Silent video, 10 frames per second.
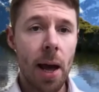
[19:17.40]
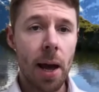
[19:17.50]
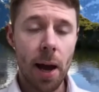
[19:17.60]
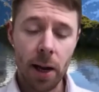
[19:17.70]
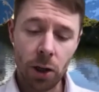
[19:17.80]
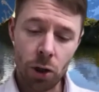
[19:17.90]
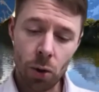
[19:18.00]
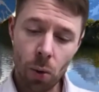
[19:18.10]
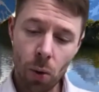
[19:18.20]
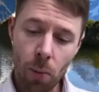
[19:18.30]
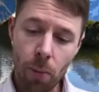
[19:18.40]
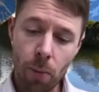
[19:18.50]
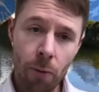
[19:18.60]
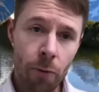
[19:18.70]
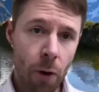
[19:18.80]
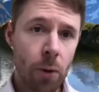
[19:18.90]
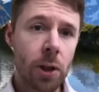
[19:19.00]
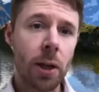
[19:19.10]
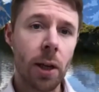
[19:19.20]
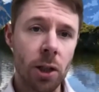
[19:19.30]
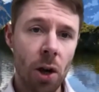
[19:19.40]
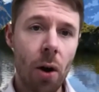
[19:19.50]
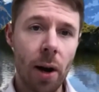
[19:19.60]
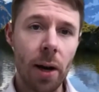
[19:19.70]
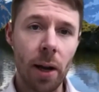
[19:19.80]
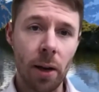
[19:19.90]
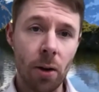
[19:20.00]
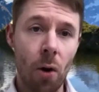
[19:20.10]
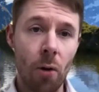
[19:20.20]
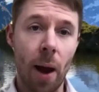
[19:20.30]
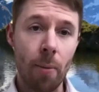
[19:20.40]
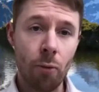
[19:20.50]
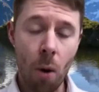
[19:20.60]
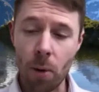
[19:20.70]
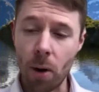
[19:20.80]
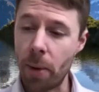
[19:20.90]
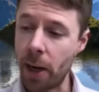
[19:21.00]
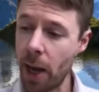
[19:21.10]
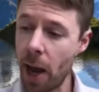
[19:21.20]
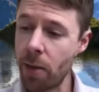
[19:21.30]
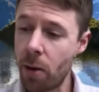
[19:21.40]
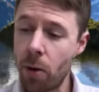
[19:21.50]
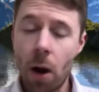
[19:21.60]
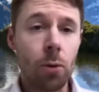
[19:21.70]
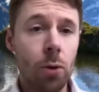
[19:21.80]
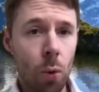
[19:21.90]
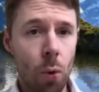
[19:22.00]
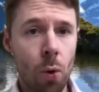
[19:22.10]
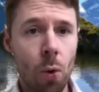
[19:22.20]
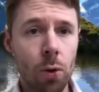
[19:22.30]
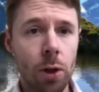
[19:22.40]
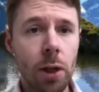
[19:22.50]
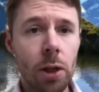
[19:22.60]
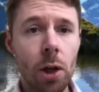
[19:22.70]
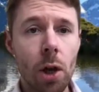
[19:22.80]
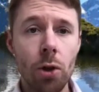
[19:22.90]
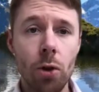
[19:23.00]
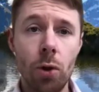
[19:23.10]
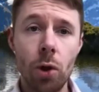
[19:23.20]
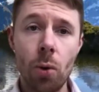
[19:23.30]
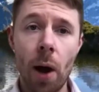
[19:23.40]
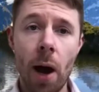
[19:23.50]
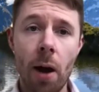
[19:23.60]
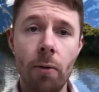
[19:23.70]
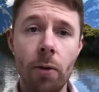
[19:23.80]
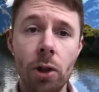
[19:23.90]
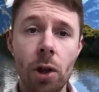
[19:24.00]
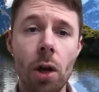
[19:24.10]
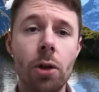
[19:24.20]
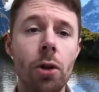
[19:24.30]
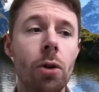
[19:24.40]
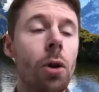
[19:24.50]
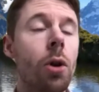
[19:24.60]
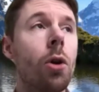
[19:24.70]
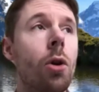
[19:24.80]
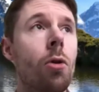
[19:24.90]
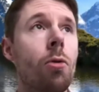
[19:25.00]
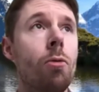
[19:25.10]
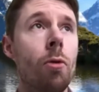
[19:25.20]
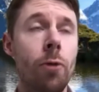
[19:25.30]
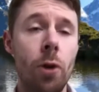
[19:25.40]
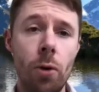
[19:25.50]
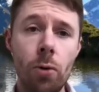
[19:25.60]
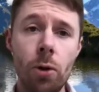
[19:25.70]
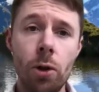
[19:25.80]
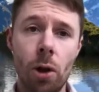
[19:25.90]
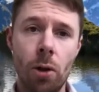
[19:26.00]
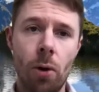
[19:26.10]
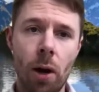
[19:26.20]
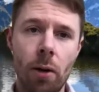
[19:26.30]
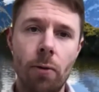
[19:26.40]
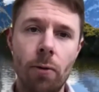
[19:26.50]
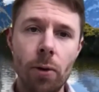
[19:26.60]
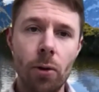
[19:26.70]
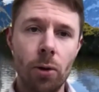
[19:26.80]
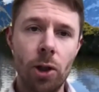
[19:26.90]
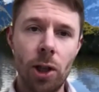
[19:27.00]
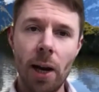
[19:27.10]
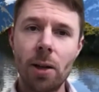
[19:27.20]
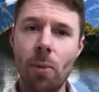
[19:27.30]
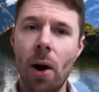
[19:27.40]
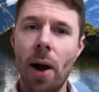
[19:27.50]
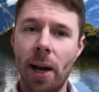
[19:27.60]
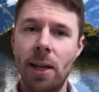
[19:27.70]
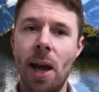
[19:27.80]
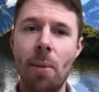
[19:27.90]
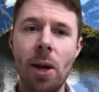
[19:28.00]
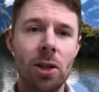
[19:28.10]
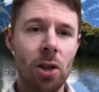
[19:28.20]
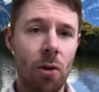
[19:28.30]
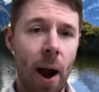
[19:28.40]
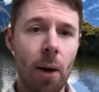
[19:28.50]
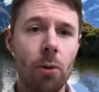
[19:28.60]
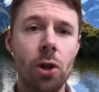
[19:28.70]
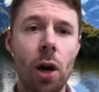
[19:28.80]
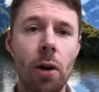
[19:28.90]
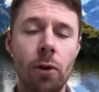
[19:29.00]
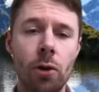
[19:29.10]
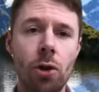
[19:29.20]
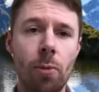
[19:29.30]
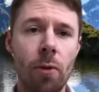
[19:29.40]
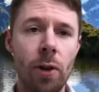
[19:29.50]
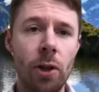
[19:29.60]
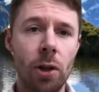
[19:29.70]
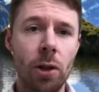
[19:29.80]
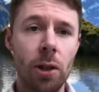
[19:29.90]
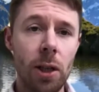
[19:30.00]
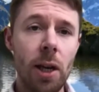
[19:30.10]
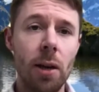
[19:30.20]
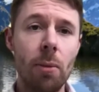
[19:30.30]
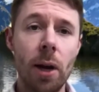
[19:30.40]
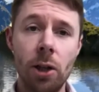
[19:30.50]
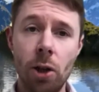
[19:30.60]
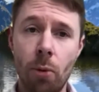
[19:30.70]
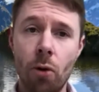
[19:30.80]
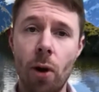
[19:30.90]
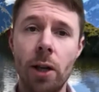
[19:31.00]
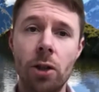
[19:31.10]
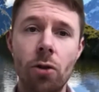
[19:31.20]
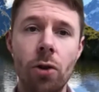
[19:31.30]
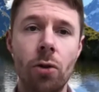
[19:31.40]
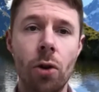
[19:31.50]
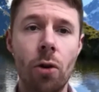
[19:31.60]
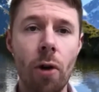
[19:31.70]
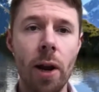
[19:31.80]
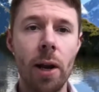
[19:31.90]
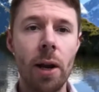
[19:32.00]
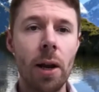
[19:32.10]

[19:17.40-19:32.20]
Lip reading: And you're focusing entirely on that problem. And again, there are no taught courses. You do have certain reviews. So you're checked by academics that are outside of your supervision team as you progress through your degree.